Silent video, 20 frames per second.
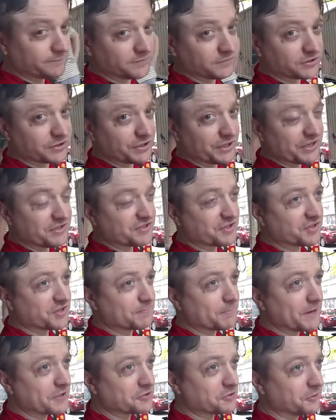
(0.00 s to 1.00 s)
today's a
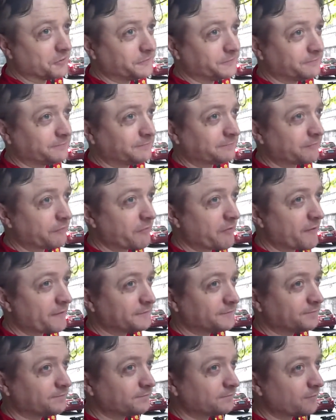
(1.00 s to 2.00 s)
special
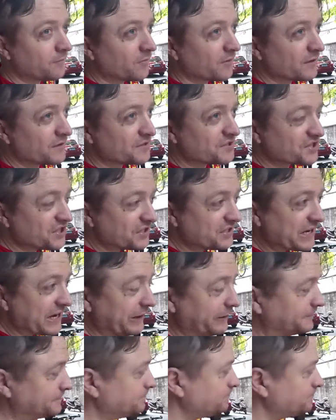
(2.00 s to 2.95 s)
sit down,